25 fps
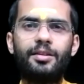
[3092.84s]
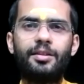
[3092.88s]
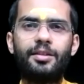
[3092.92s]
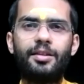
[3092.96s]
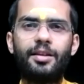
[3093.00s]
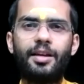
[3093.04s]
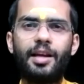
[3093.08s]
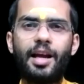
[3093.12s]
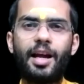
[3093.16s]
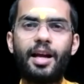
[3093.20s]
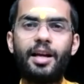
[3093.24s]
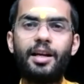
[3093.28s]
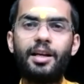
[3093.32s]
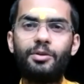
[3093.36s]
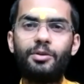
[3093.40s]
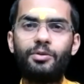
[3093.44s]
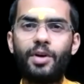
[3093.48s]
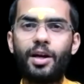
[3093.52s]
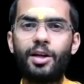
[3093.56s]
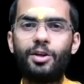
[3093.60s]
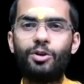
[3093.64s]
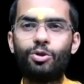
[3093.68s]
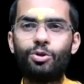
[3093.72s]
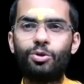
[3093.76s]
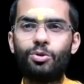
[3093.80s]
And if
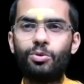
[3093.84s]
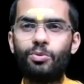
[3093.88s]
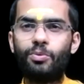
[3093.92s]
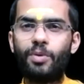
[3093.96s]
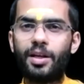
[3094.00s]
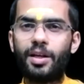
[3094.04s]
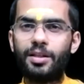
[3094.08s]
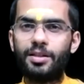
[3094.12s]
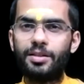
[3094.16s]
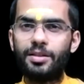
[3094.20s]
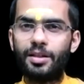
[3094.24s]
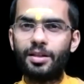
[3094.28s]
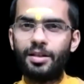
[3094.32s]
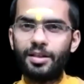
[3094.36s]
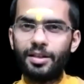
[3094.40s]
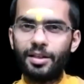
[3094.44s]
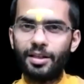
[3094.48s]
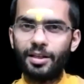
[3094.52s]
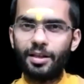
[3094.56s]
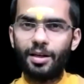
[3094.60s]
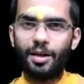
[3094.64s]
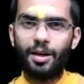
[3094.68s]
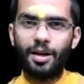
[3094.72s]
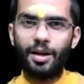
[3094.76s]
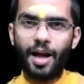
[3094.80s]
I know where is the
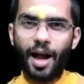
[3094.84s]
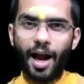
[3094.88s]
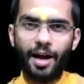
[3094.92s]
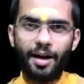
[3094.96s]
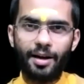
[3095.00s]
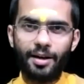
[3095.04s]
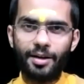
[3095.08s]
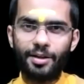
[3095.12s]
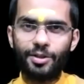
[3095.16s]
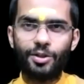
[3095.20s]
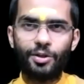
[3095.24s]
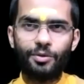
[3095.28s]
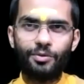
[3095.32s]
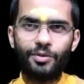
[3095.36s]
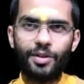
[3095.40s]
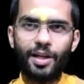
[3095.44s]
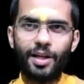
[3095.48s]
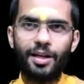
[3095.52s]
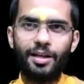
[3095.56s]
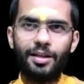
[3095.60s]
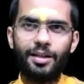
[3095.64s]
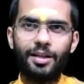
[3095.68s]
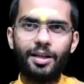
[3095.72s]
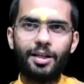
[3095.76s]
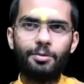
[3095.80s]
real address of
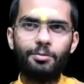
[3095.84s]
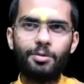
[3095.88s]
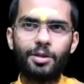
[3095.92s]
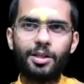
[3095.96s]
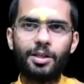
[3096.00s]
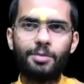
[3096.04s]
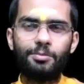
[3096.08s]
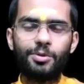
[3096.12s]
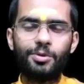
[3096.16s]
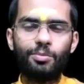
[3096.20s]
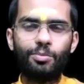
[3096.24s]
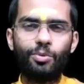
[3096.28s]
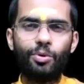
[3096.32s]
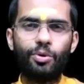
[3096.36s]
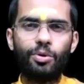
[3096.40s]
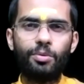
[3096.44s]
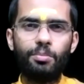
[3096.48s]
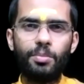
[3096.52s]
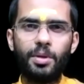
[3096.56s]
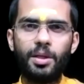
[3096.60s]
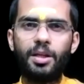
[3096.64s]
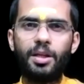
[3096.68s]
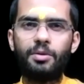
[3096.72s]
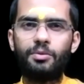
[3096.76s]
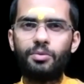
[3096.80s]
that, it becomes more
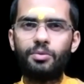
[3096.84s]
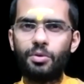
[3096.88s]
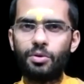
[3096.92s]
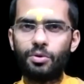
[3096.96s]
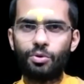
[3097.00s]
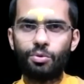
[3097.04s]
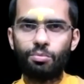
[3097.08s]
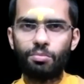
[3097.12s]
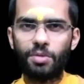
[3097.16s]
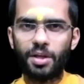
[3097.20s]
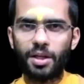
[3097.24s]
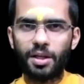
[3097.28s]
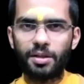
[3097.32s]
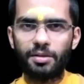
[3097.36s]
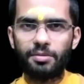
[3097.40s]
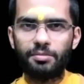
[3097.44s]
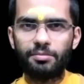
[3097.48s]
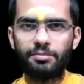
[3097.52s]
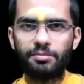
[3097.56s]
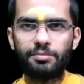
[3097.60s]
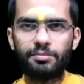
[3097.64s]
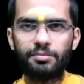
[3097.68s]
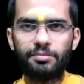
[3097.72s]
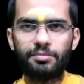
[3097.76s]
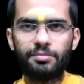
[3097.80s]
meaningful to me.
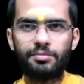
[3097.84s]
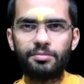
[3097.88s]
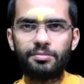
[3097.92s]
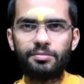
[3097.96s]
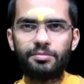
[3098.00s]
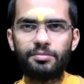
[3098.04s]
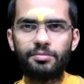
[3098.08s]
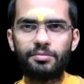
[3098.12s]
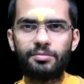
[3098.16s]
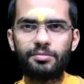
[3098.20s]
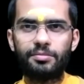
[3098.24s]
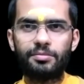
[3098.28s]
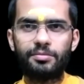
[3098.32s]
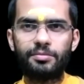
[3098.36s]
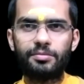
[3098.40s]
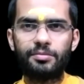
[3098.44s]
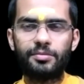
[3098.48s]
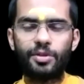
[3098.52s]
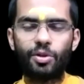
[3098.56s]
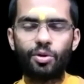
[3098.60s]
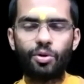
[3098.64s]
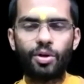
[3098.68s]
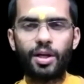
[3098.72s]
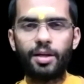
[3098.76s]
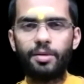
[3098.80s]

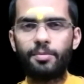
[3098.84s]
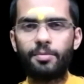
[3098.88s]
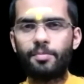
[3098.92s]
Okay.